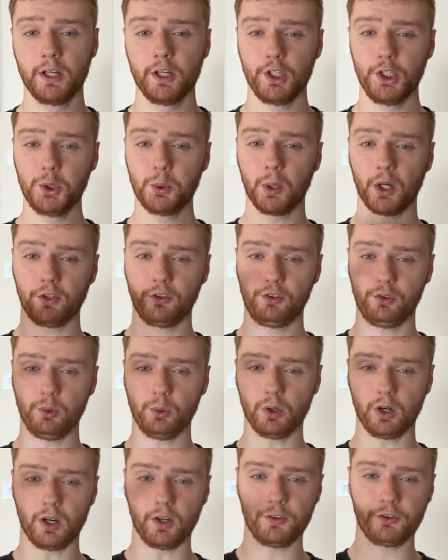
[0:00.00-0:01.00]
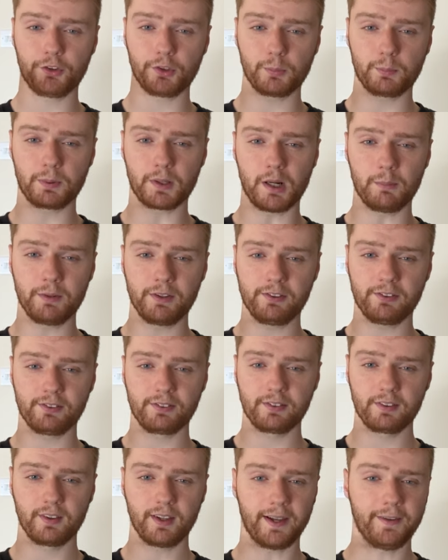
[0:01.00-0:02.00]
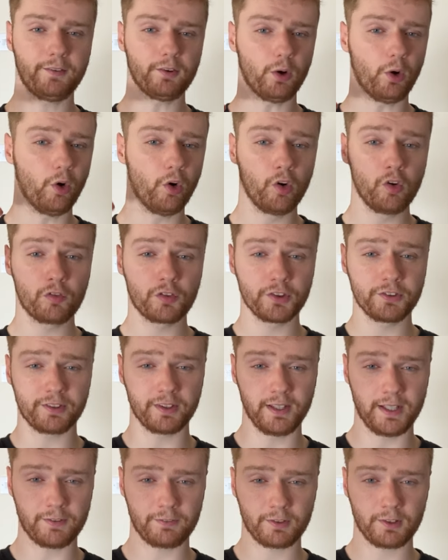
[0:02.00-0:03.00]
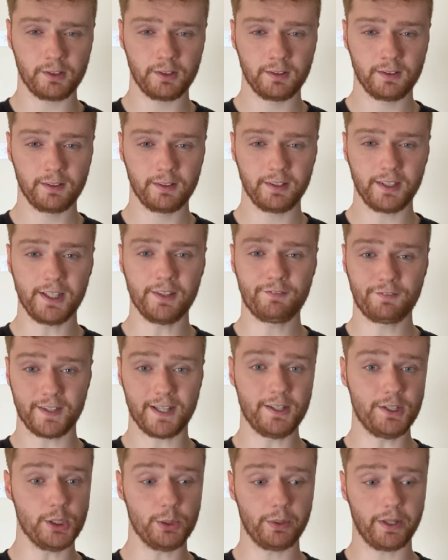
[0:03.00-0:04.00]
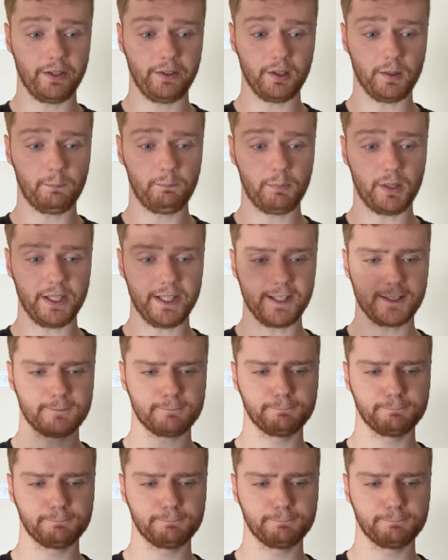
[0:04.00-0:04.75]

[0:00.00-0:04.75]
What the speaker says: You want to under-promise and over-deliver if they do end up buying.